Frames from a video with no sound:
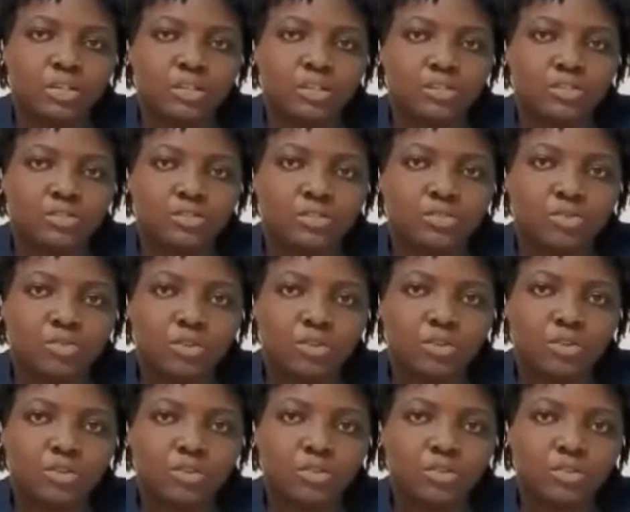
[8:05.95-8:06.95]
is
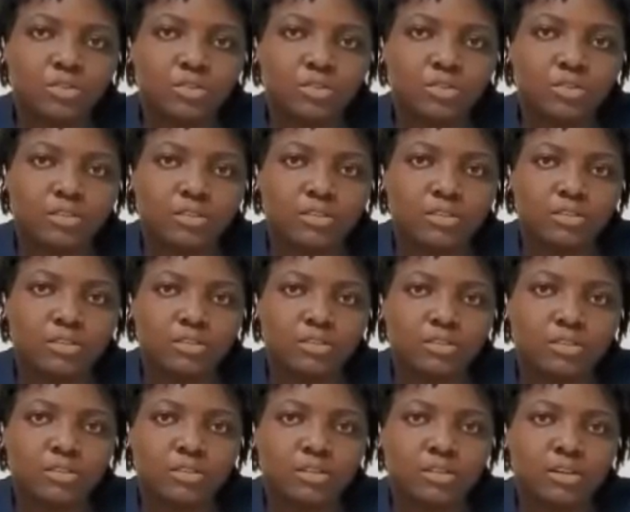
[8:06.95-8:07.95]
going on
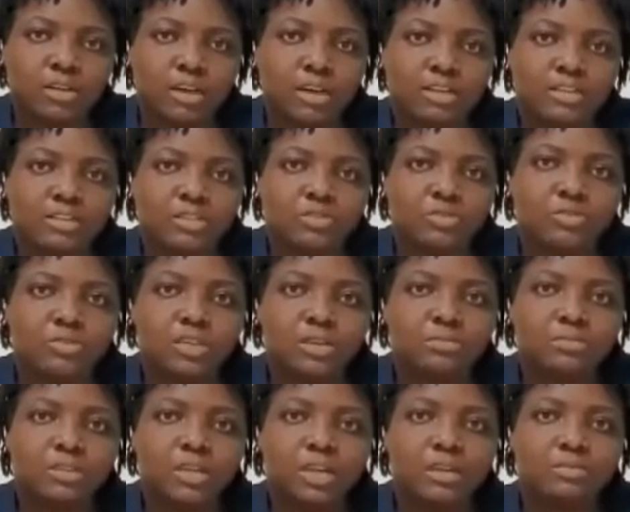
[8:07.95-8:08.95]
until
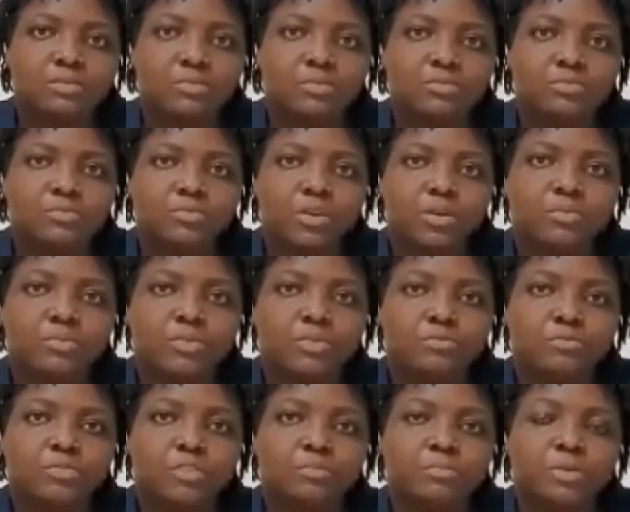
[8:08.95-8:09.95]
sometimes probably
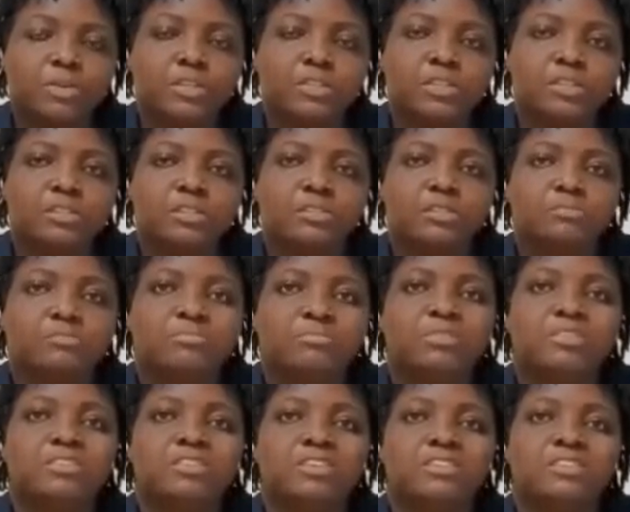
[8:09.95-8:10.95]
the patient
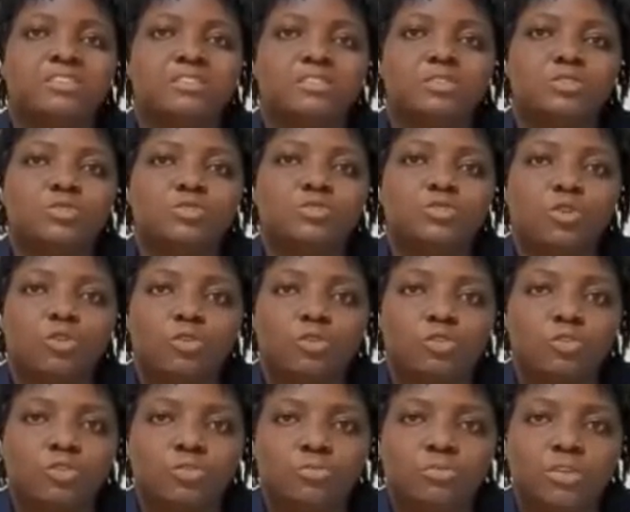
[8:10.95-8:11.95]
presents in
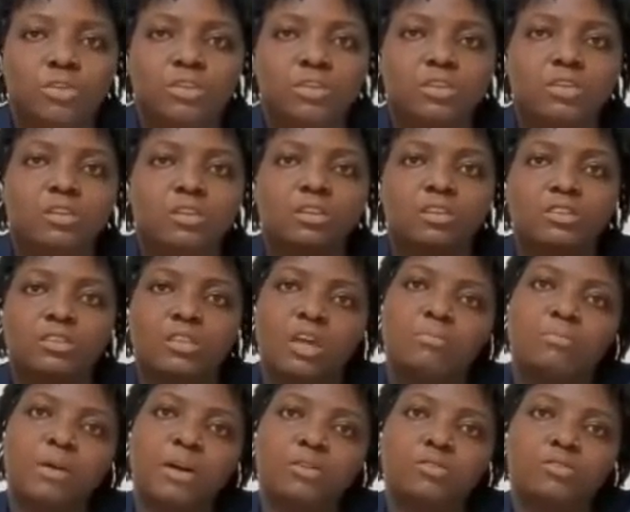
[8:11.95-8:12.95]
shock, meaning their
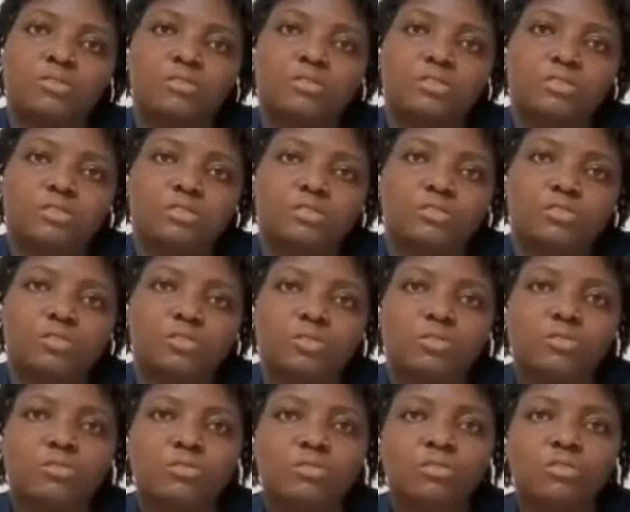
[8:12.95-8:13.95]
pulse is
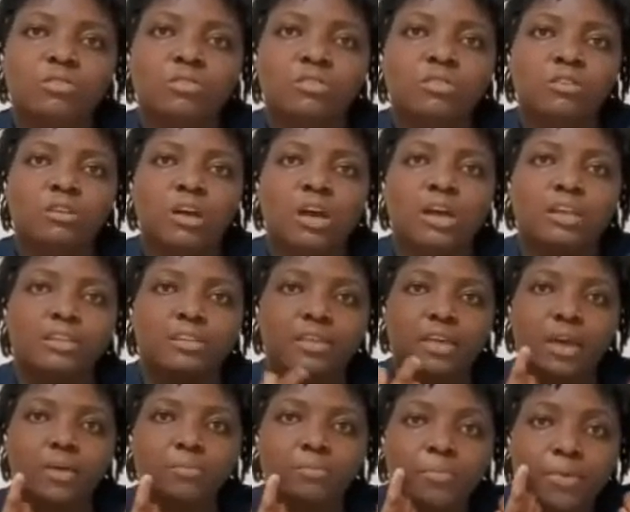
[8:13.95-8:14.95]
low and they
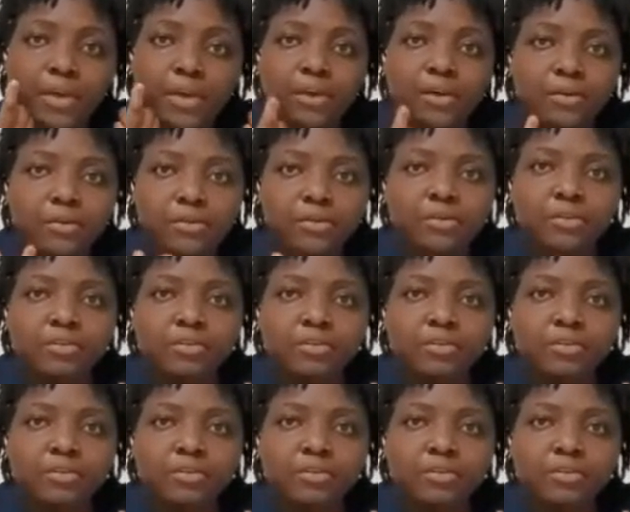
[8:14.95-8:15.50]
are pale,